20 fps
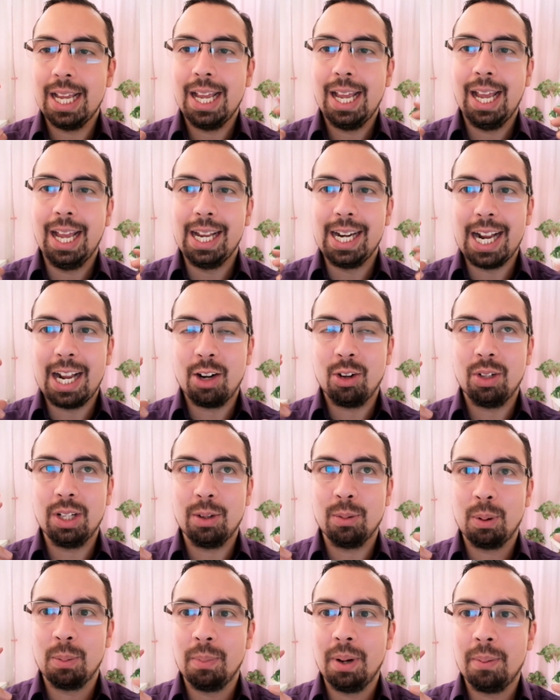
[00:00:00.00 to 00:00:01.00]
and not only
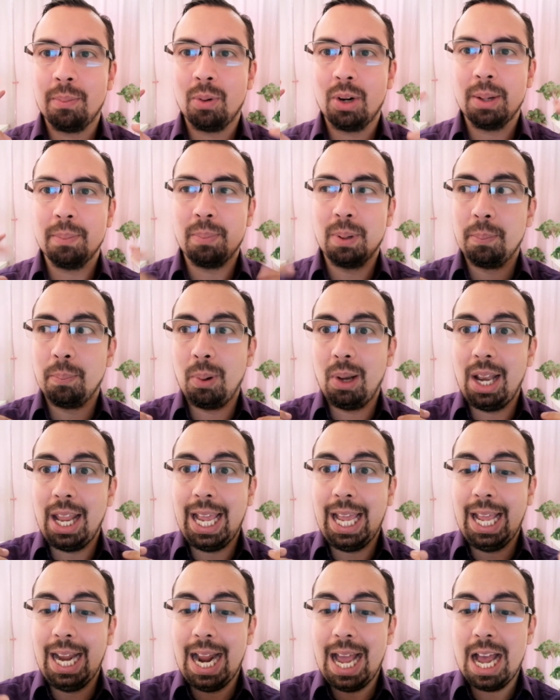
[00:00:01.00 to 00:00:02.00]
remember it but
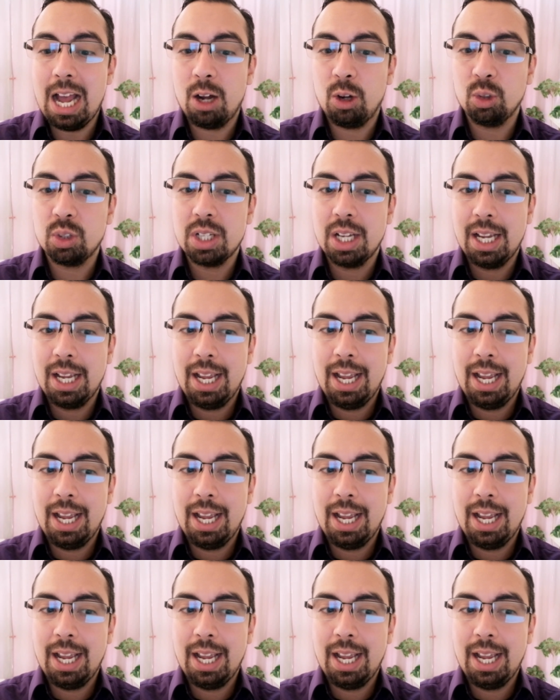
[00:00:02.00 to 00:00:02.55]
play it out